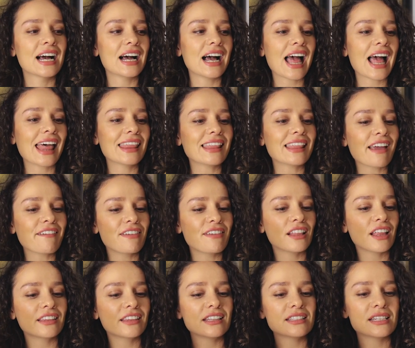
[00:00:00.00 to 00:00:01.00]
And I feel
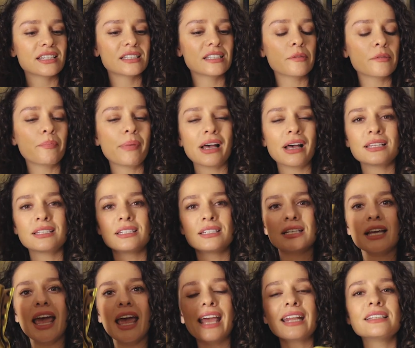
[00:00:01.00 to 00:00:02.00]
like this is the
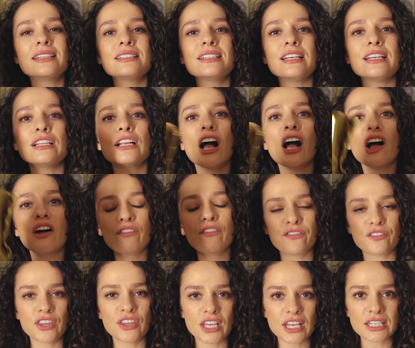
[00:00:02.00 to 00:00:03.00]
best ending
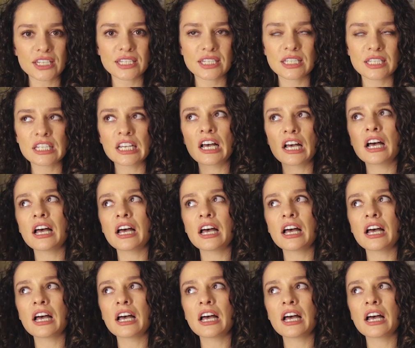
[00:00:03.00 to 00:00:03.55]
of this